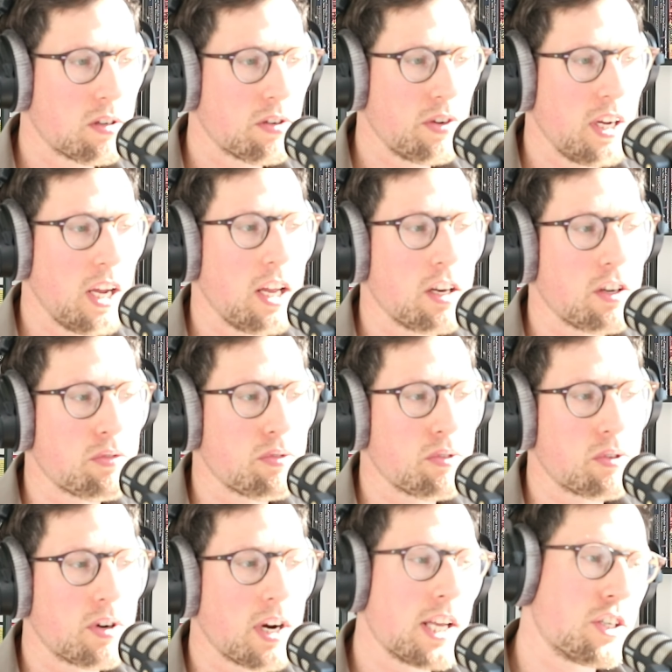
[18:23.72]
created
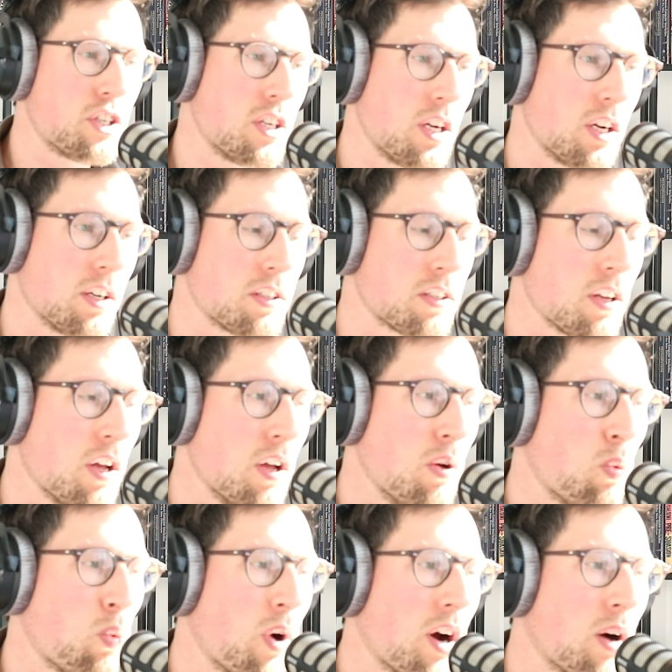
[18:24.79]
for engineers,
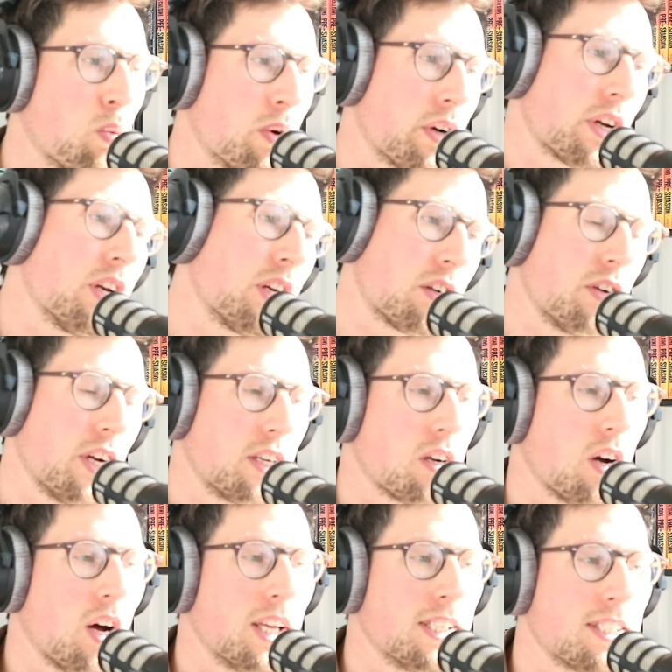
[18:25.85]
where we're going to create
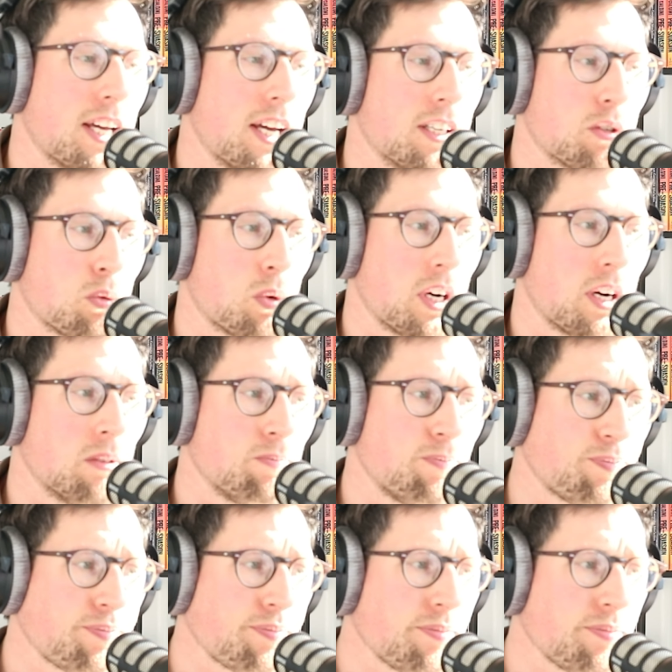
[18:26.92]
content where